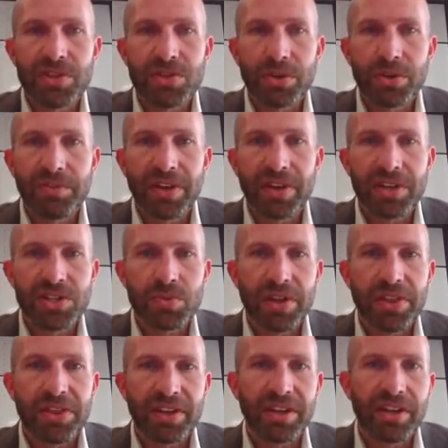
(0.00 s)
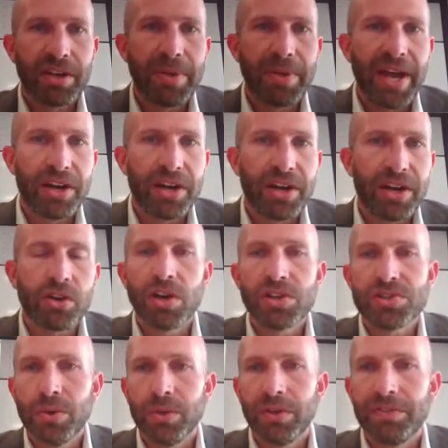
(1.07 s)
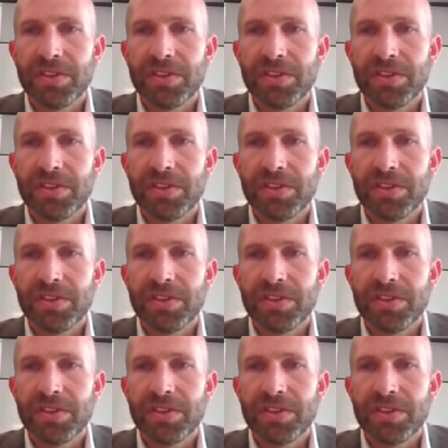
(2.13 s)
the sort of things we're thinking about across all